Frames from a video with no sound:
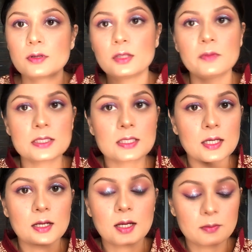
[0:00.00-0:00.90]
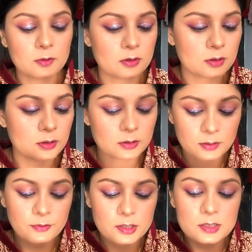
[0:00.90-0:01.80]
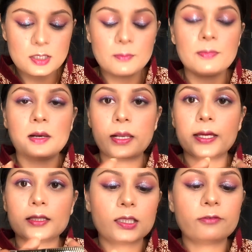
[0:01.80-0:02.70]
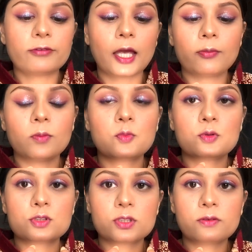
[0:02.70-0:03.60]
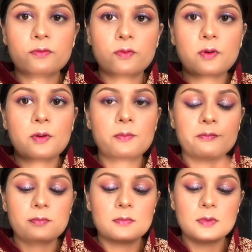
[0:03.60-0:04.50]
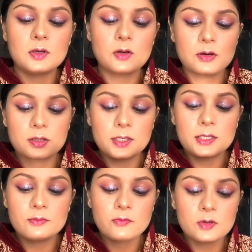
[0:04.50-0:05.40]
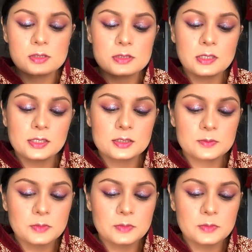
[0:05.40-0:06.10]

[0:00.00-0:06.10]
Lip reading: the mascara, I'm going to first apply the fiber portion from L'Oreal False Lash